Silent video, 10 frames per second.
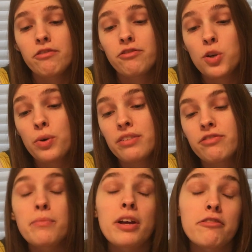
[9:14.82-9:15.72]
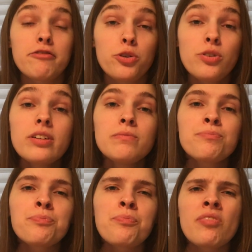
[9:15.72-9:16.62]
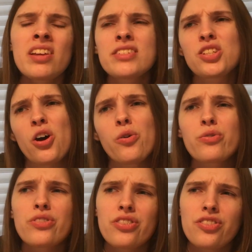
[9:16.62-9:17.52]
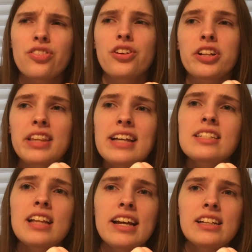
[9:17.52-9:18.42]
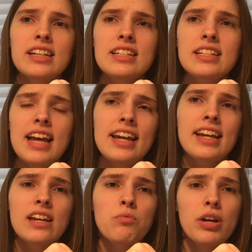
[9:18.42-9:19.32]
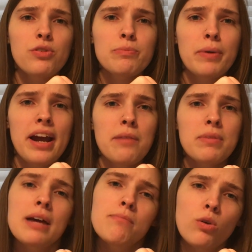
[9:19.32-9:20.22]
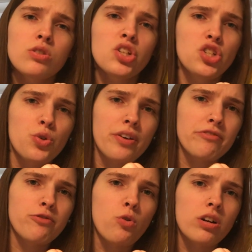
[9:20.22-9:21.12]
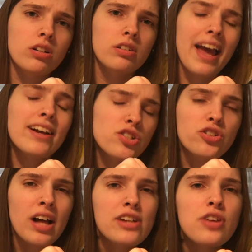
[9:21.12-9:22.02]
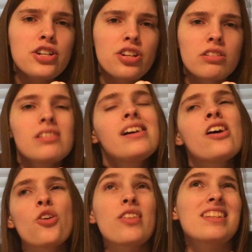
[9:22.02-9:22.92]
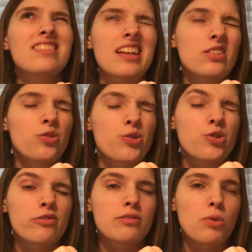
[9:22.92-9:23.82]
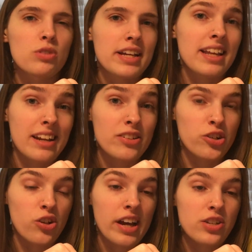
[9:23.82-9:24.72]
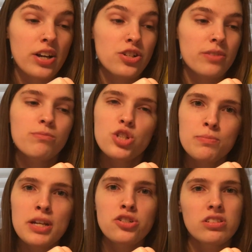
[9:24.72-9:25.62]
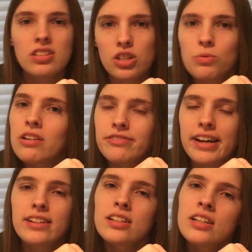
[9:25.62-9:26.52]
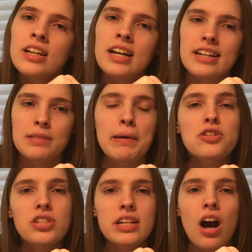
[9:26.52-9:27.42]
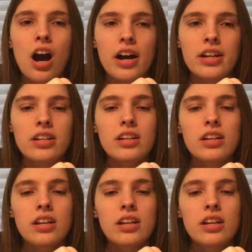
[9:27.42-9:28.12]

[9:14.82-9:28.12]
fluid from their food. So they're less likely to take in what you spray in, but I mostly do it for external hydration, though that's less crucial for molting than internal hydration. Just make sure that they're well fed, especially on